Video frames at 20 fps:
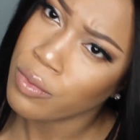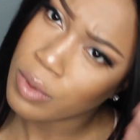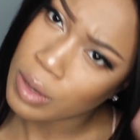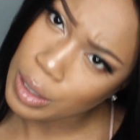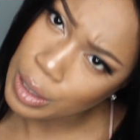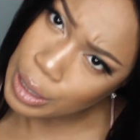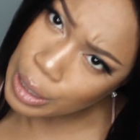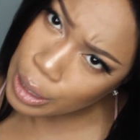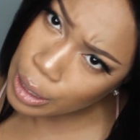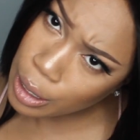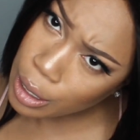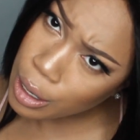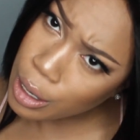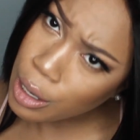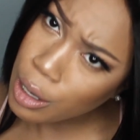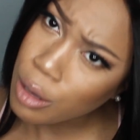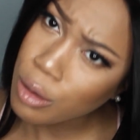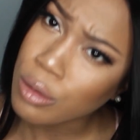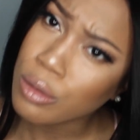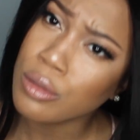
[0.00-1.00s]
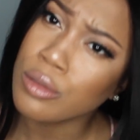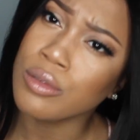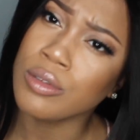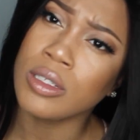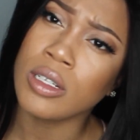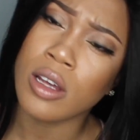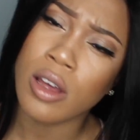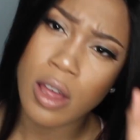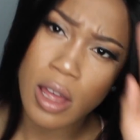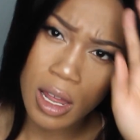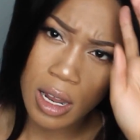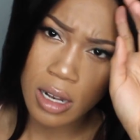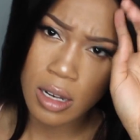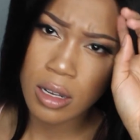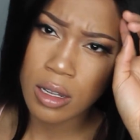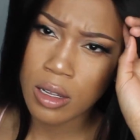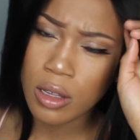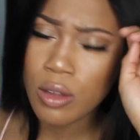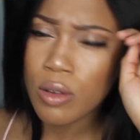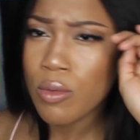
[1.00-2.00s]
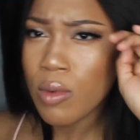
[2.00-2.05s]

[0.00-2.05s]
Hello, darling.